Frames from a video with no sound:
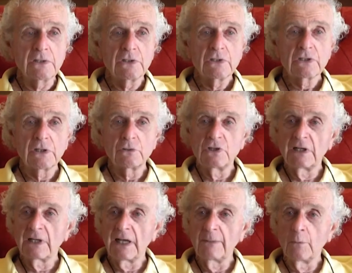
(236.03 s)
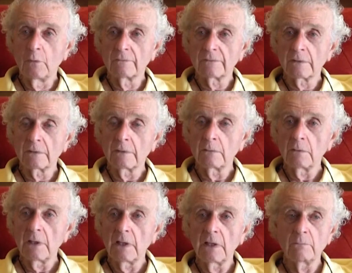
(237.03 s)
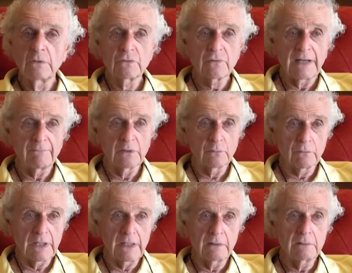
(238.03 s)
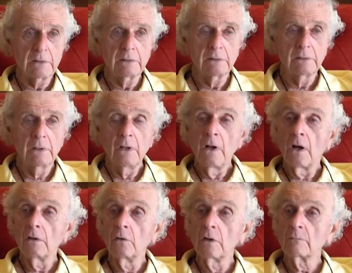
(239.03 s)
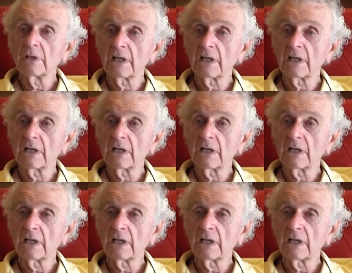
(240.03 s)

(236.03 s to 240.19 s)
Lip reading: So she came over and we traveled around along with a